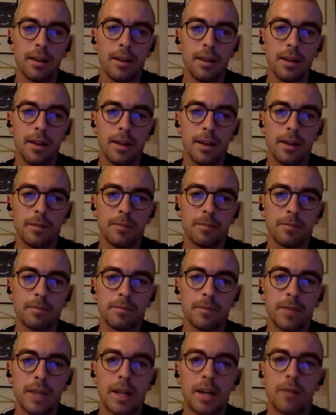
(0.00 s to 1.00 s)
And
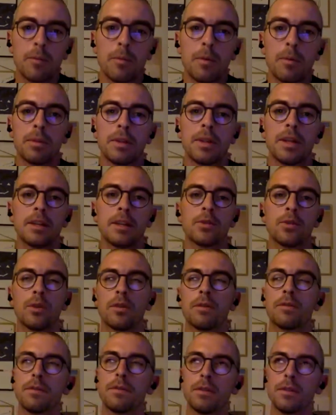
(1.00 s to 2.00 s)
I remember that sort
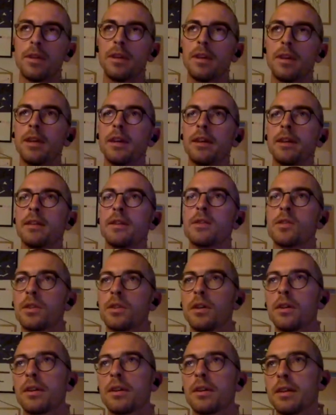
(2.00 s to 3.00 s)
of
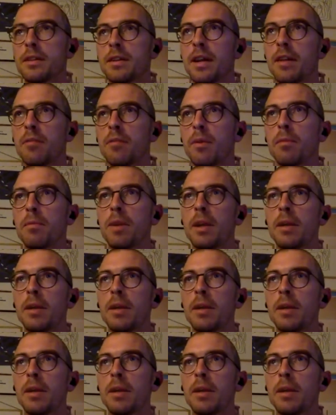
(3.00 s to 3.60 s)
stuck inside of my